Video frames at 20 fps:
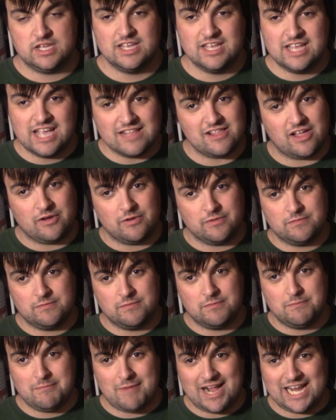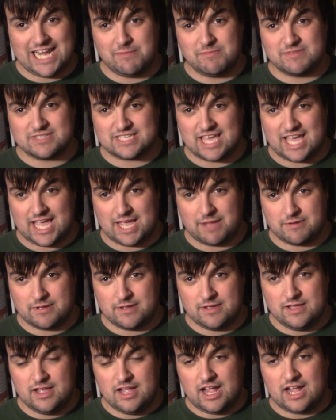Hello, my name is Gabe,
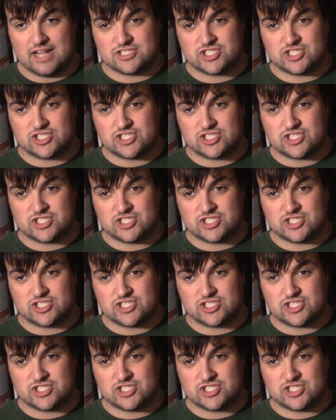and